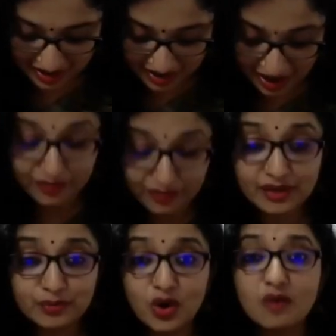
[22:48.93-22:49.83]
an
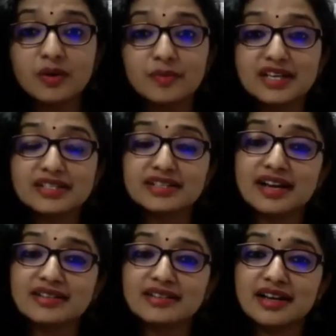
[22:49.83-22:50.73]
African proverb that
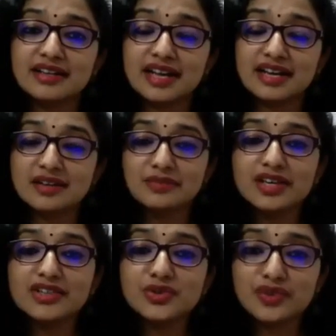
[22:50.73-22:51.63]
says it takes a
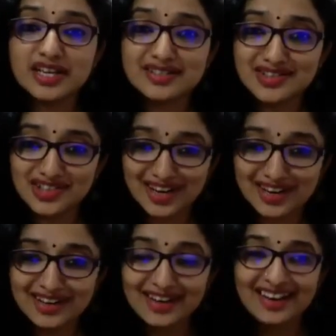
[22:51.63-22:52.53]
village to raise a
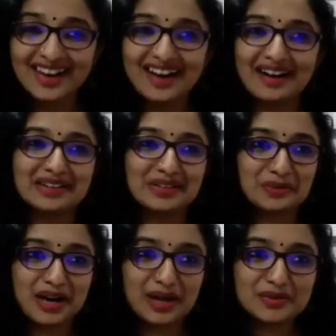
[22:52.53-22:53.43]
child.
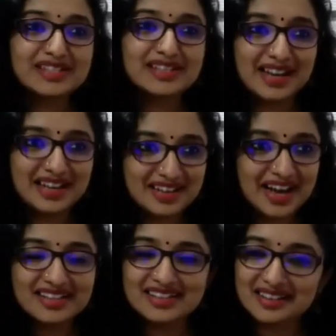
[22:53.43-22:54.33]
I would say it
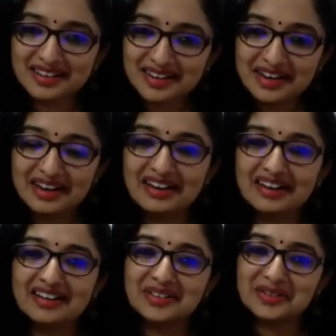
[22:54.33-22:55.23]
takes
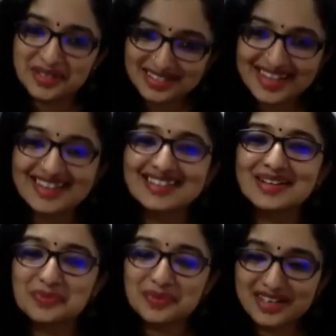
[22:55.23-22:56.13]

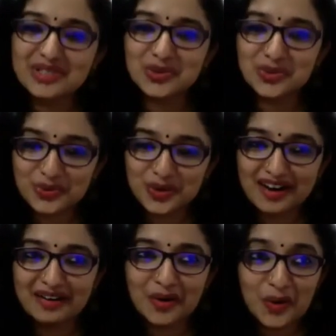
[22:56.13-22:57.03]
a village to
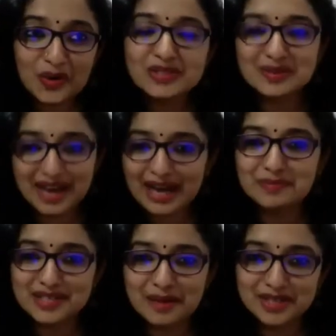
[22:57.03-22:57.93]
also
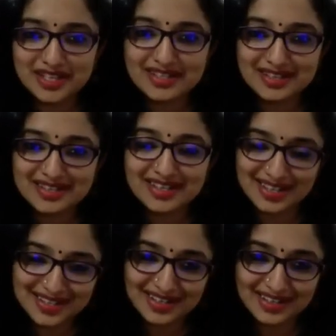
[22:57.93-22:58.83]
help somebody
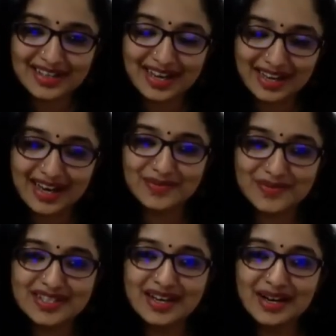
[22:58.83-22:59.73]
succeed in their
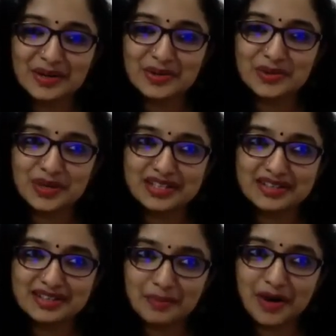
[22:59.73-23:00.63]
lives. So it
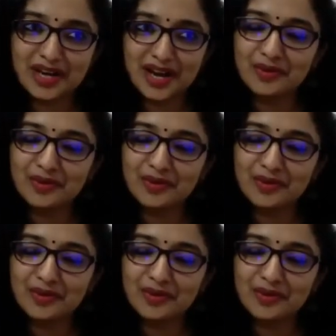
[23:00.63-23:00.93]
is about